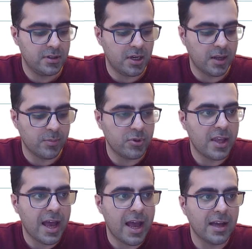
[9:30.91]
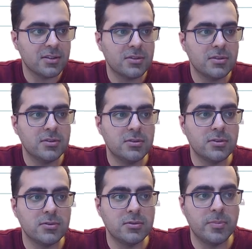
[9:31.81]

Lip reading: I put add to